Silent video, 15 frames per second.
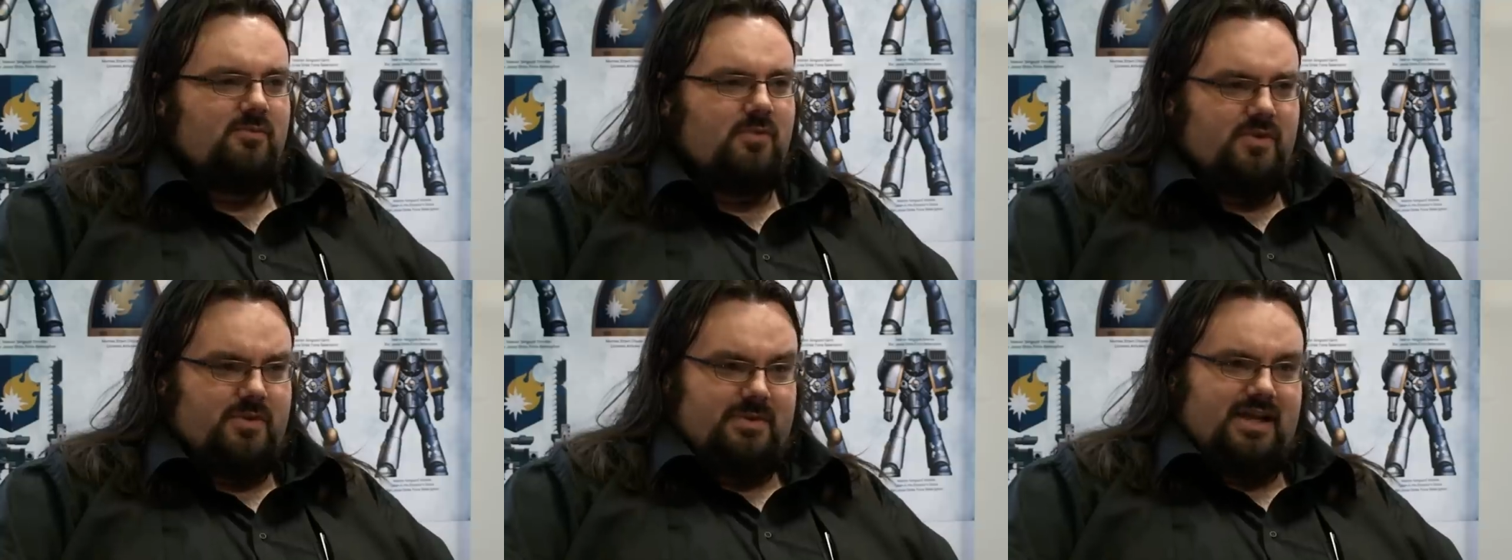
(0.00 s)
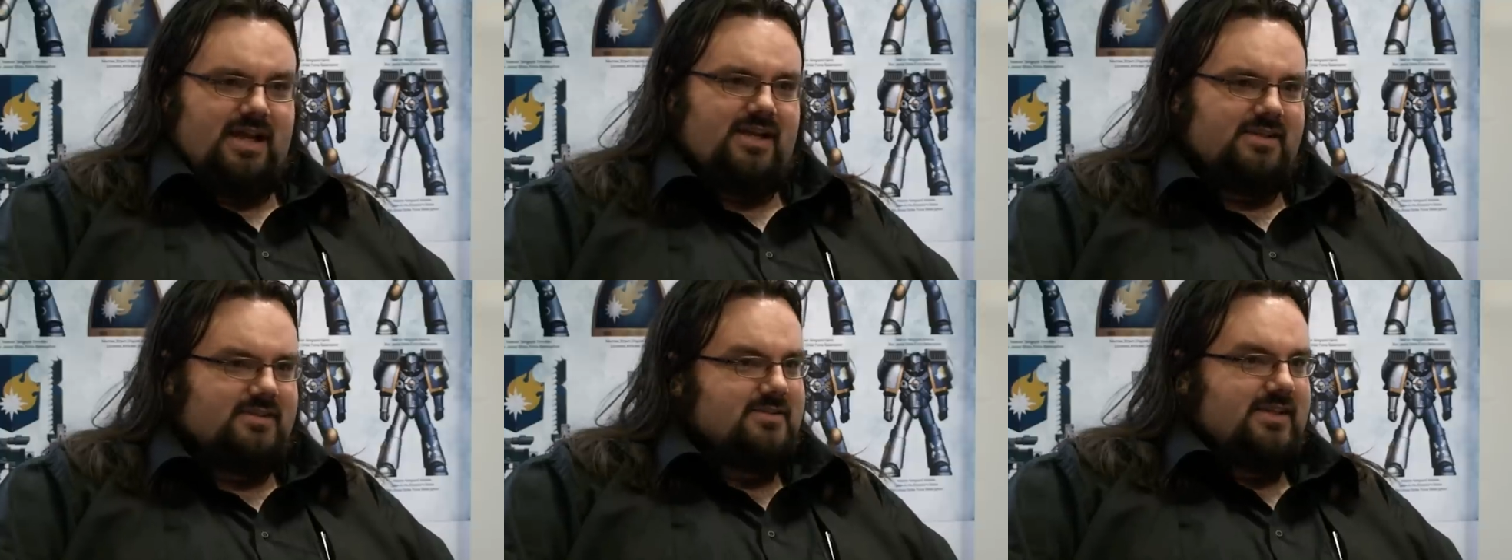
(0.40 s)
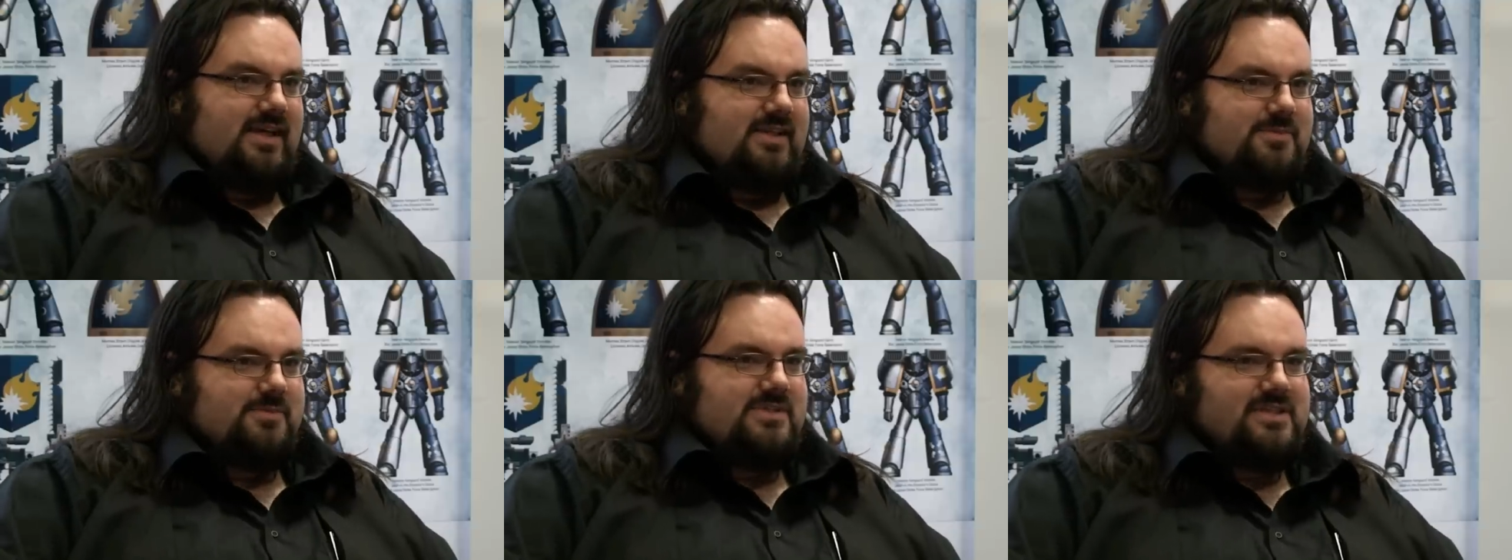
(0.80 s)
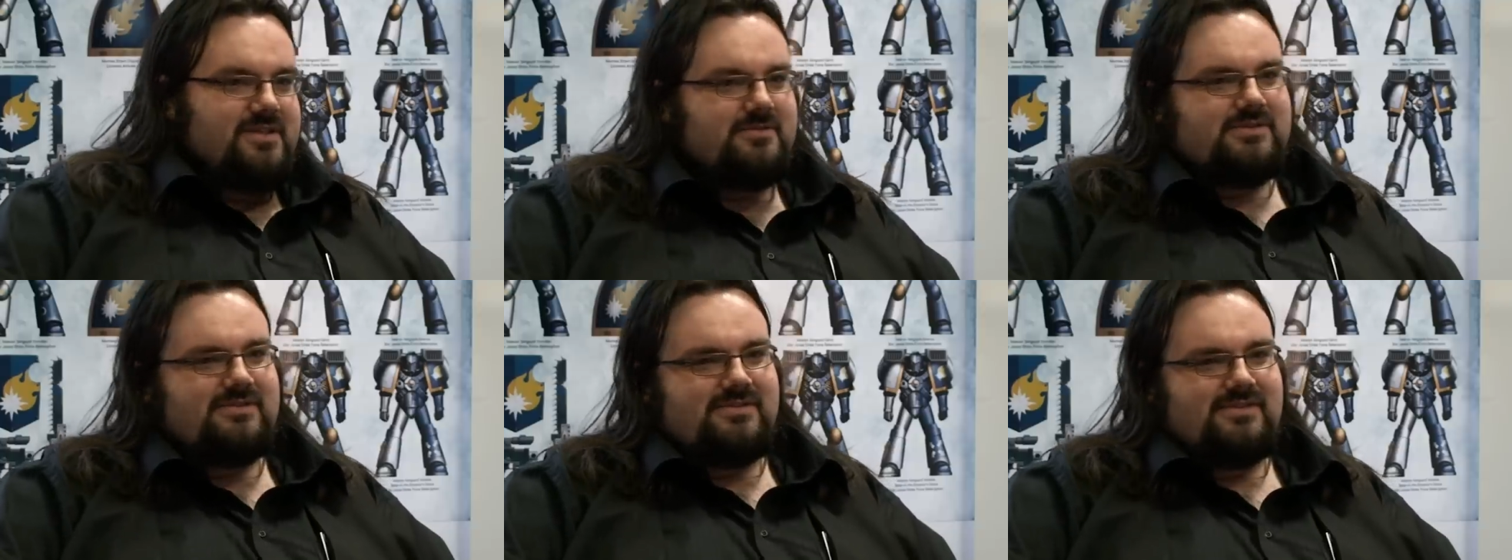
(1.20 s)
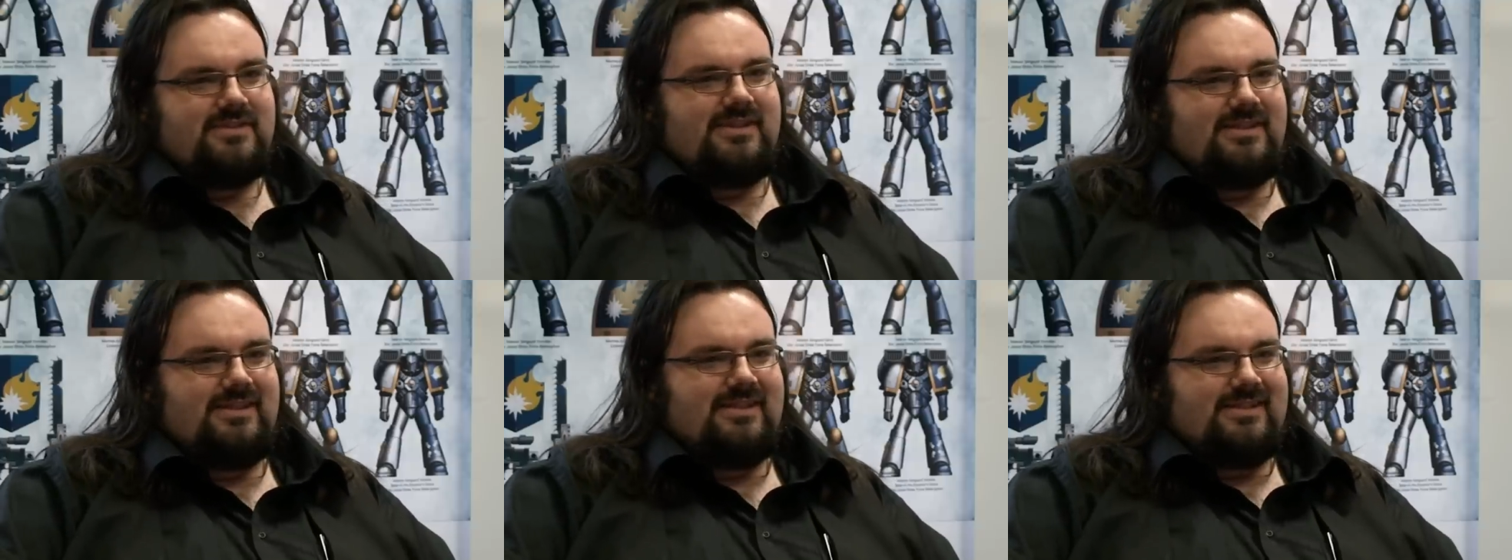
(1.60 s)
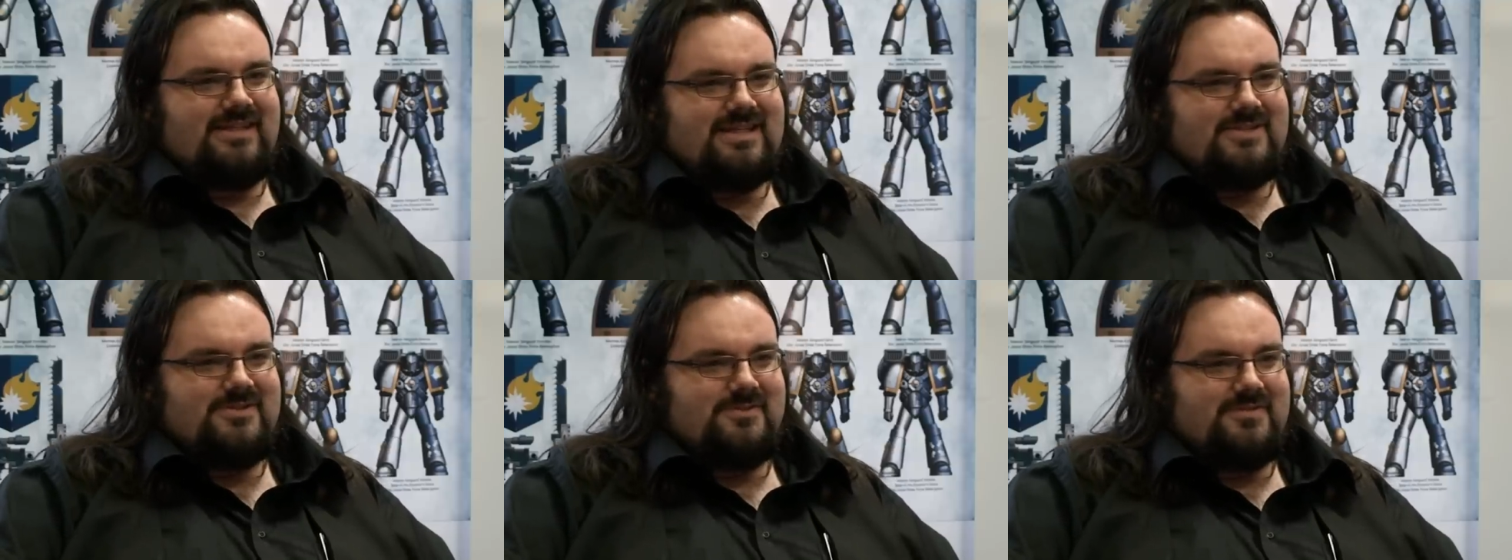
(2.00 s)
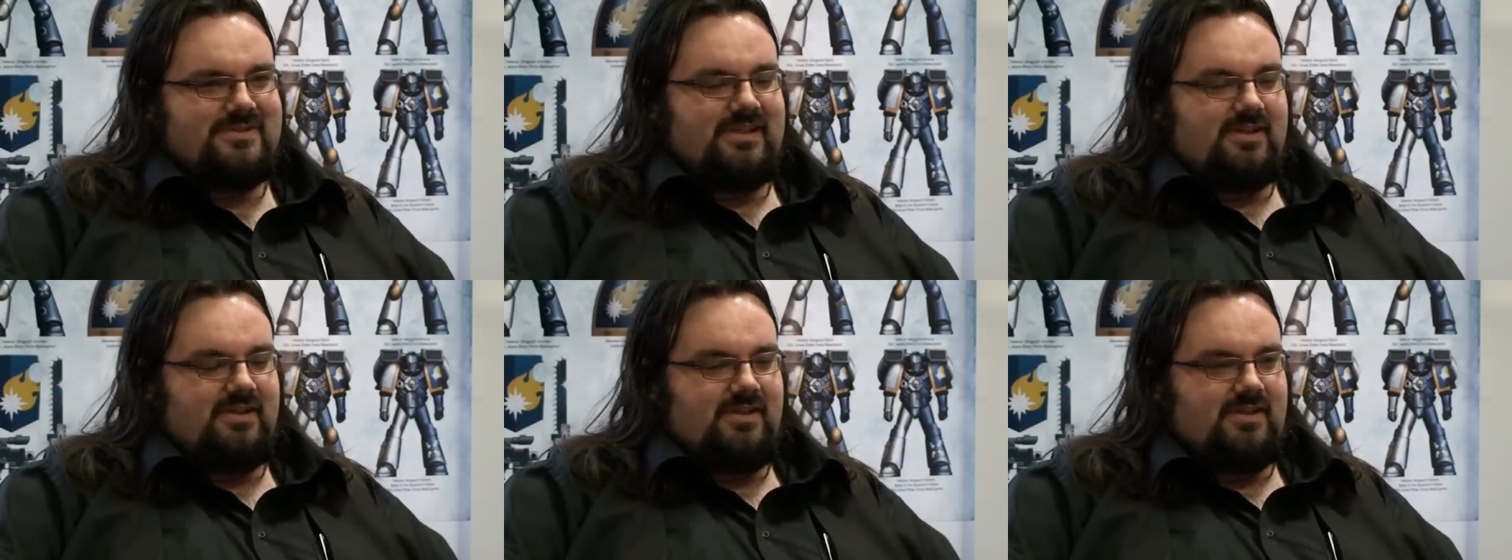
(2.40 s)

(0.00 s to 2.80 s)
what the Mechanicus get up to and that sort of thing.